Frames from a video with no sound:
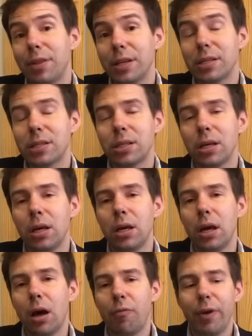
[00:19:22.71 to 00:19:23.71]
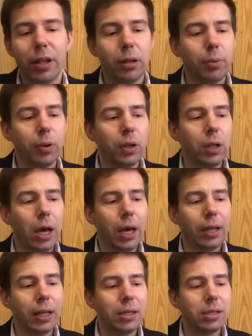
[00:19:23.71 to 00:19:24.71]
this available
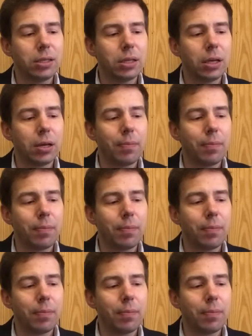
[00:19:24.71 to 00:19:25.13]
at least